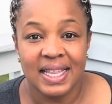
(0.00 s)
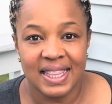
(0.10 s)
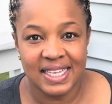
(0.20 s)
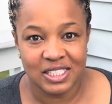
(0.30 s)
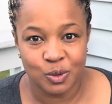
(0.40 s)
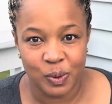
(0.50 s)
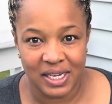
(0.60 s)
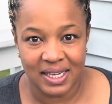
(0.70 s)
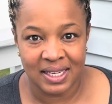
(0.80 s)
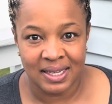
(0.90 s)
This
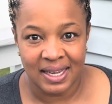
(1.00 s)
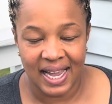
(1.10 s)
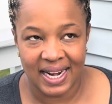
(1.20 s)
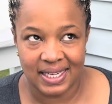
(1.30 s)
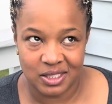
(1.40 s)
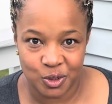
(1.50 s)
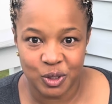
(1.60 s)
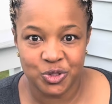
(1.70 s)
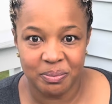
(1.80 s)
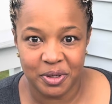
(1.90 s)
week, and I do
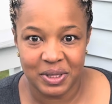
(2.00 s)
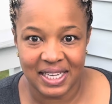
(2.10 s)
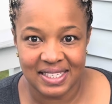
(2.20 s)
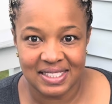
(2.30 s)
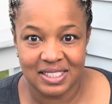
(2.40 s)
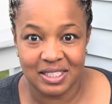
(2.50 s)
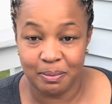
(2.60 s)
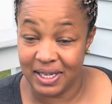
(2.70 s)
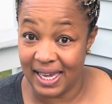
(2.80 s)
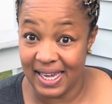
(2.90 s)
attribute this to the
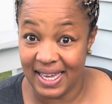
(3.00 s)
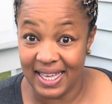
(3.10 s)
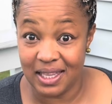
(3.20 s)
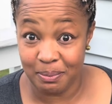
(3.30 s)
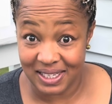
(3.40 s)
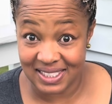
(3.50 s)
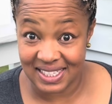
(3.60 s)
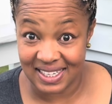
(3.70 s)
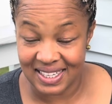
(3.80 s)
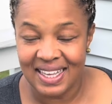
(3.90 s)
cake and the pizza,